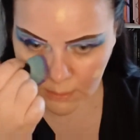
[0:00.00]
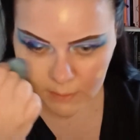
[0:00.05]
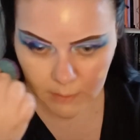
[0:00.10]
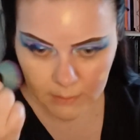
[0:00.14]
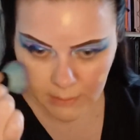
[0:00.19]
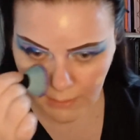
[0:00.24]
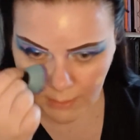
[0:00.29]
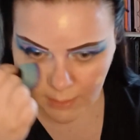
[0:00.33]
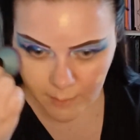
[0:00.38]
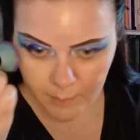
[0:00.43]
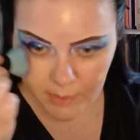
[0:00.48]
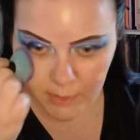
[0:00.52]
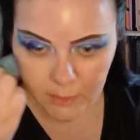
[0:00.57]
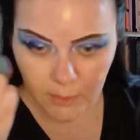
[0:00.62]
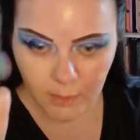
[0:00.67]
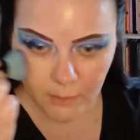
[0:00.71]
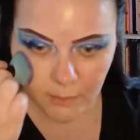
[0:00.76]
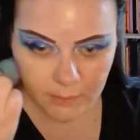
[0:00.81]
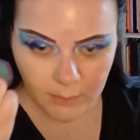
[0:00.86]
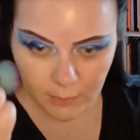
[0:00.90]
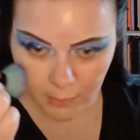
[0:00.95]
Let me
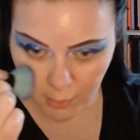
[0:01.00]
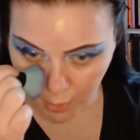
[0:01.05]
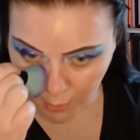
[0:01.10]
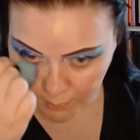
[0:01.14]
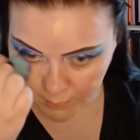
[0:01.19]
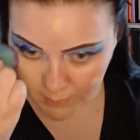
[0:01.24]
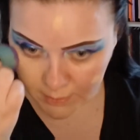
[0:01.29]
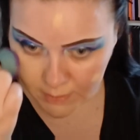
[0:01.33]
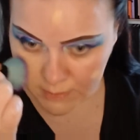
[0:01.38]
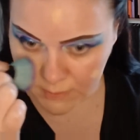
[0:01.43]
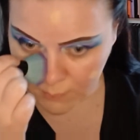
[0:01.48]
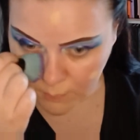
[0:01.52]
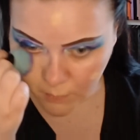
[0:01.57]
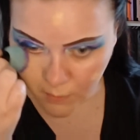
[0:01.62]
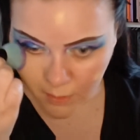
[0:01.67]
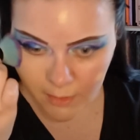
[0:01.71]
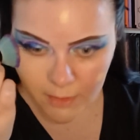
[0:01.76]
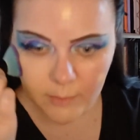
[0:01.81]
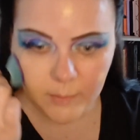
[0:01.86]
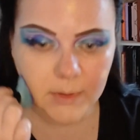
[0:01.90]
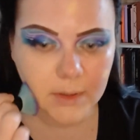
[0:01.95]
know in the comments
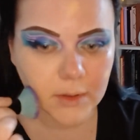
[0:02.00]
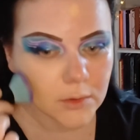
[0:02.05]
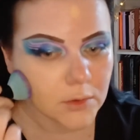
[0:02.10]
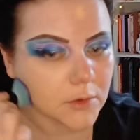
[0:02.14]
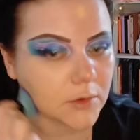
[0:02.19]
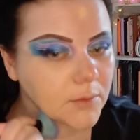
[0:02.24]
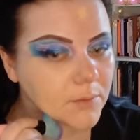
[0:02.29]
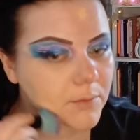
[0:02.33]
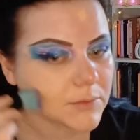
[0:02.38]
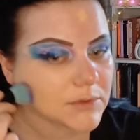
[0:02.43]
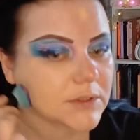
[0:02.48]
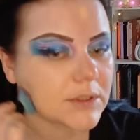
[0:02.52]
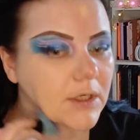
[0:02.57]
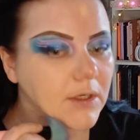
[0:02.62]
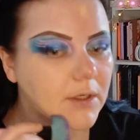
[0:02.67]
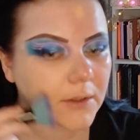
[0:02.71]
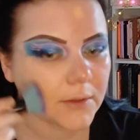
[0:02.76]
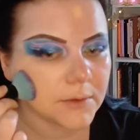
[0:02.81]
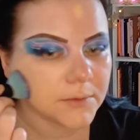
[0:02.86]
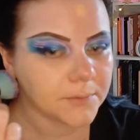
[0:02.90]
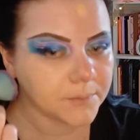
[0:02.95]
what you've been up
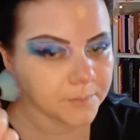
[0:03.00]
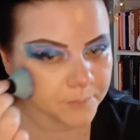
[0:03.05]
to